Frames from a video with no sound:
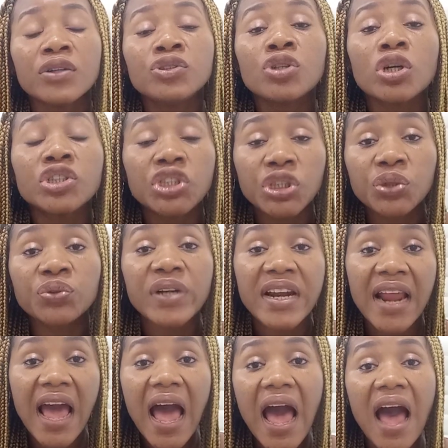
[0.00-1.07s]
your
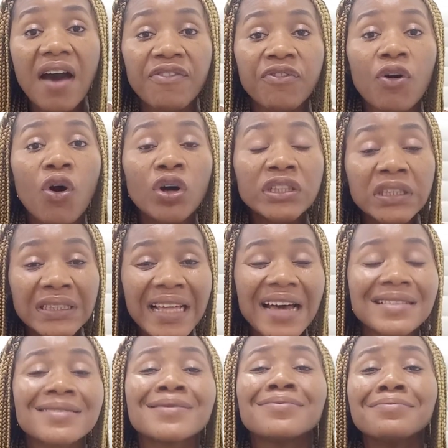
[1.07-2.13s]
children have or
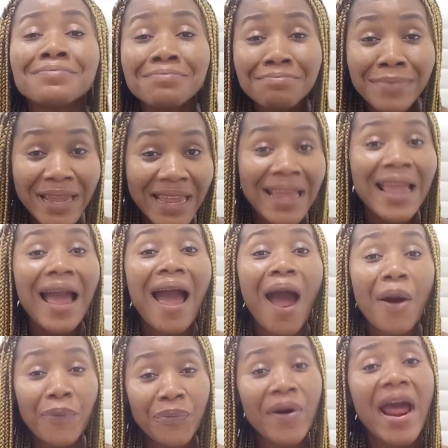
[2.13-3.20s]
that may
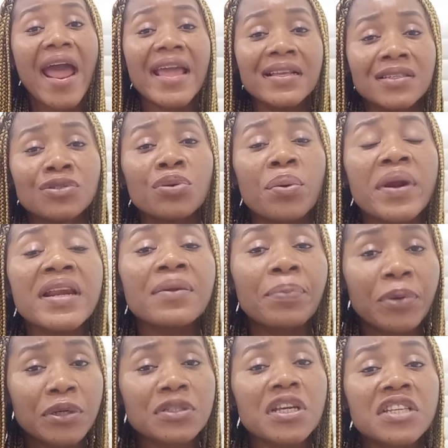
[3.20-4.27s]
arise during the
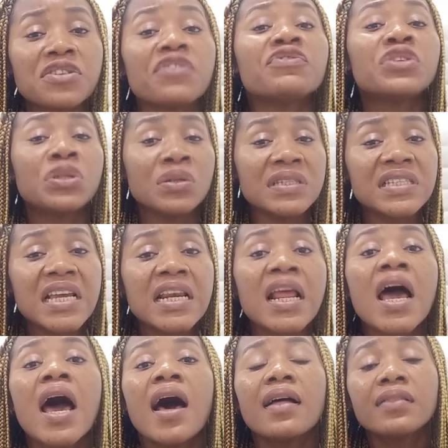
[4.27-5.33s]
process of using
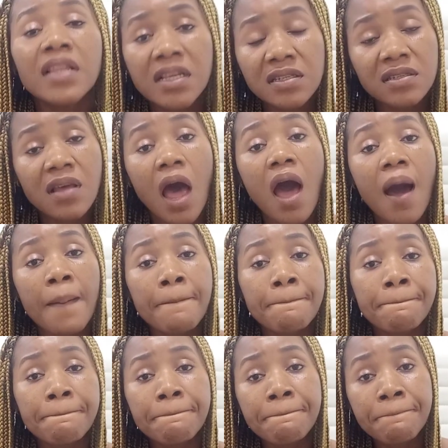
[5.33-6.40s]
this
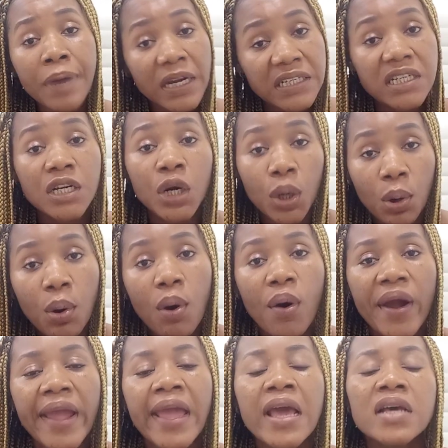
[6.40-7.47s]
body glow
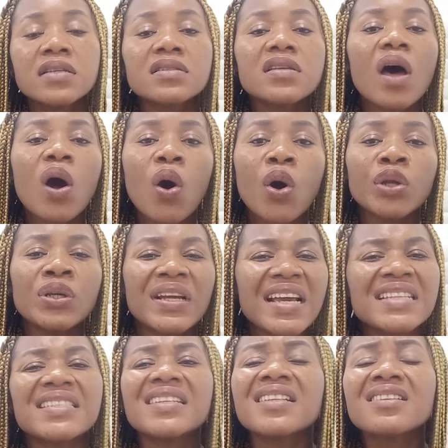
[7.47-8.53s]
oil. So you
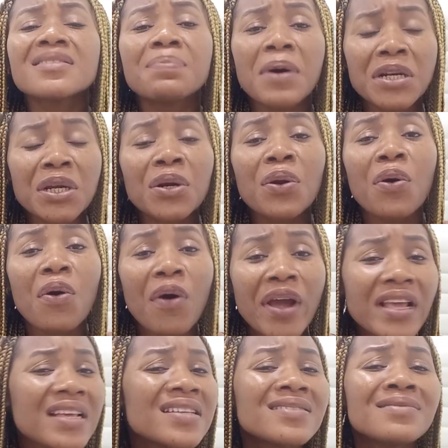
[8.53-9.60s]
can see this body glow oil
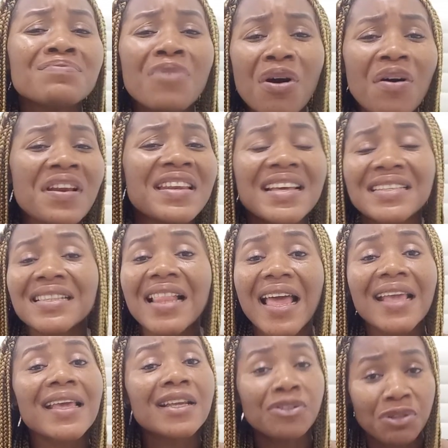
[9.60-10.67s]
is more or less
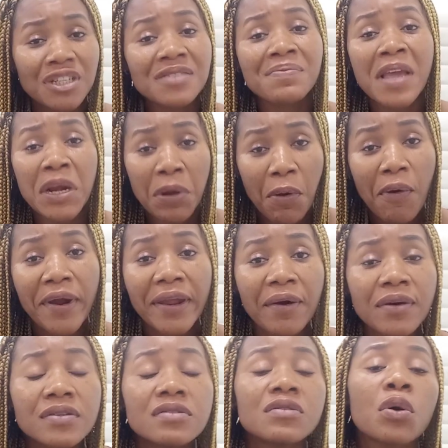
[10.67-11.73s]
like a treatment oil
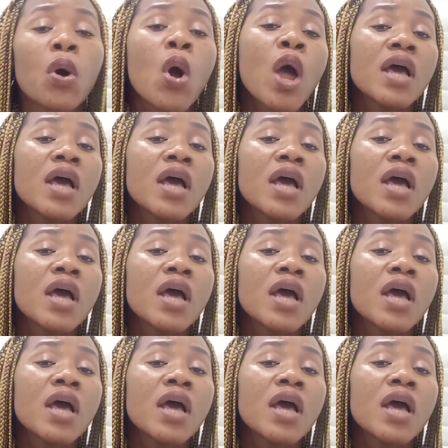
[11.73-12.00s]
also.